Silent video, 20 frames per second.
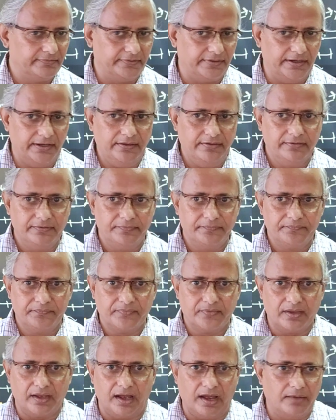Right?
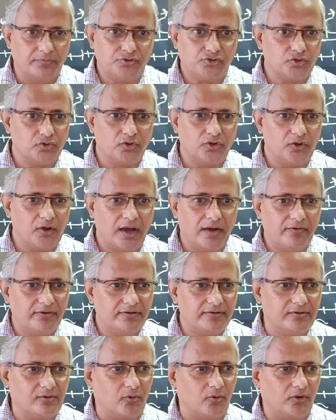I'm sure you
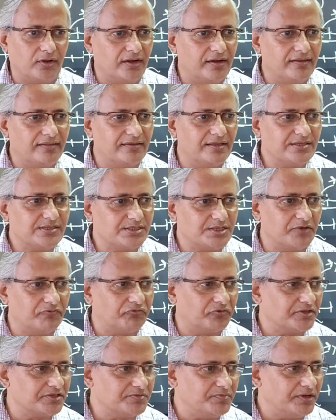haven't quoted this
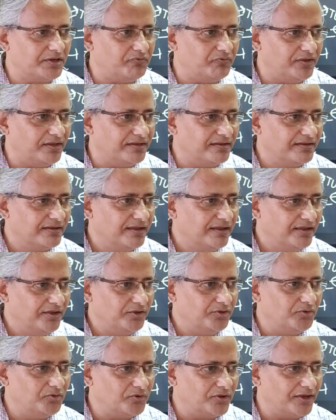difference between
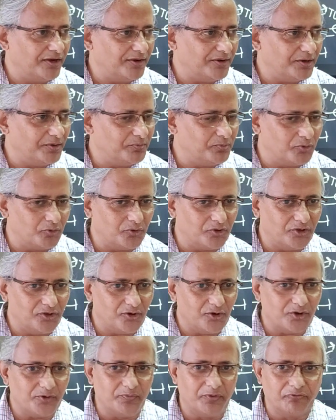eukaryote and
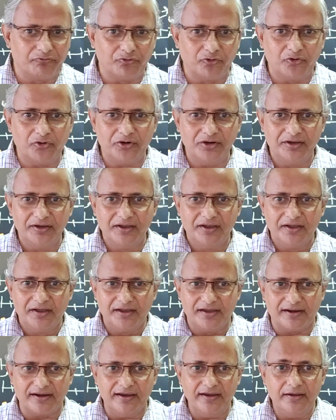prokaryote before,
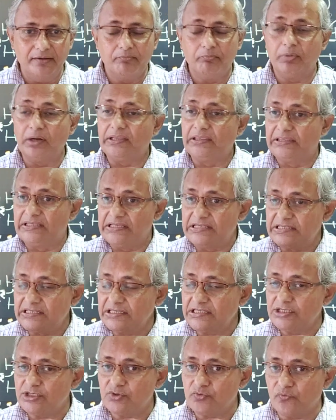right? But this
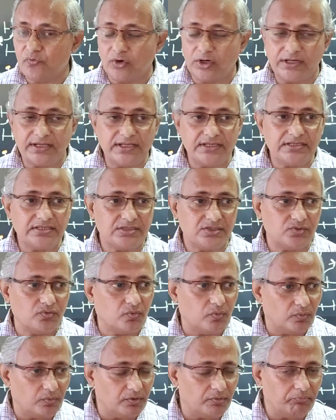is what is
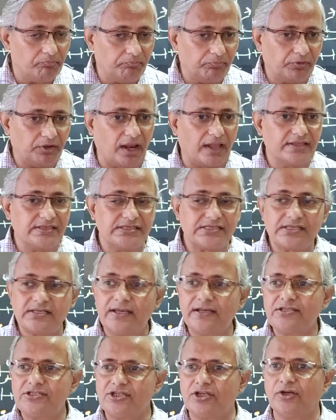
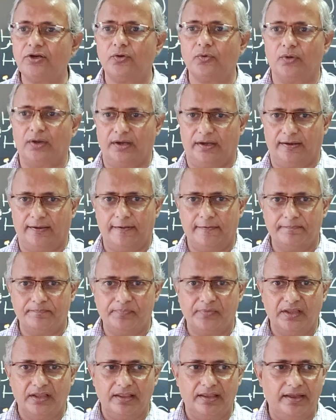translates into
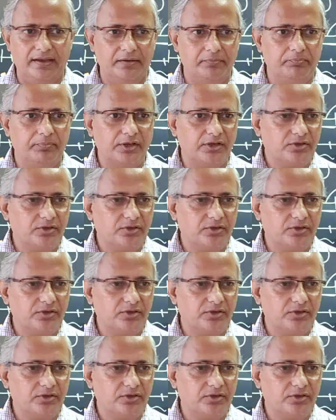it. Right?